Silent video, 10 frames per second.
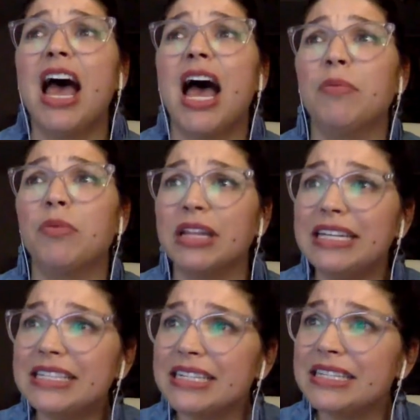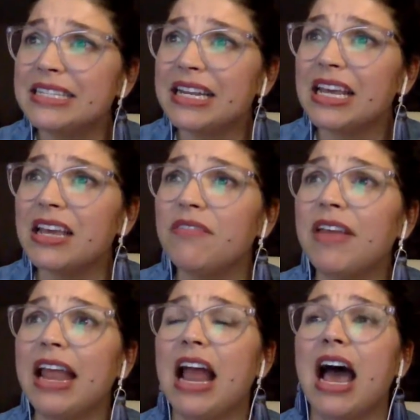I'm really sensitive,
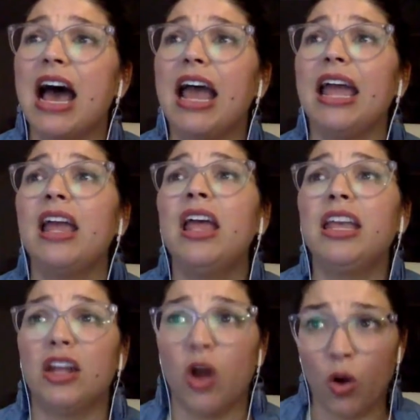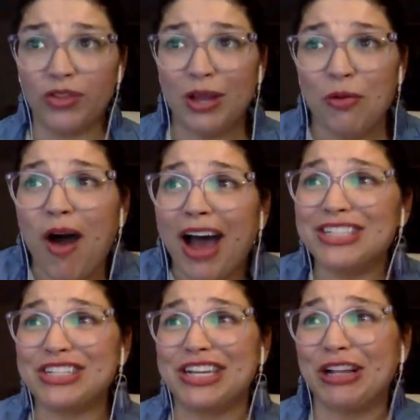and I can only
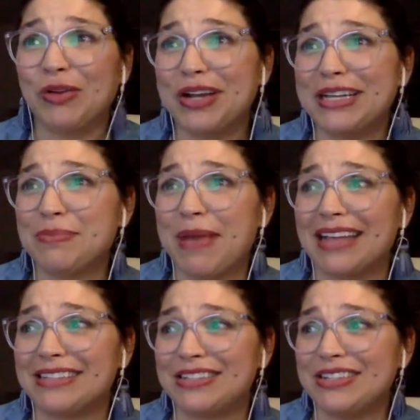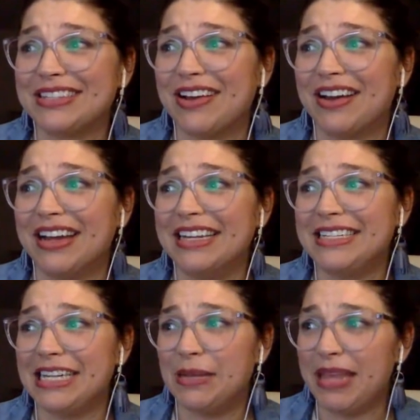watch Inglourious Bastards on
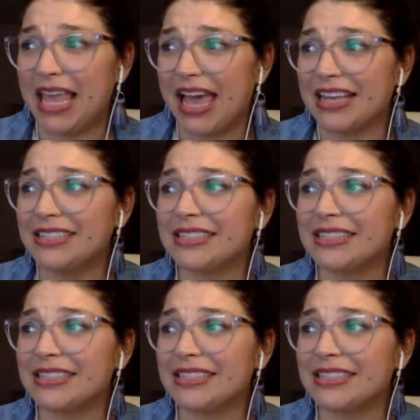TBS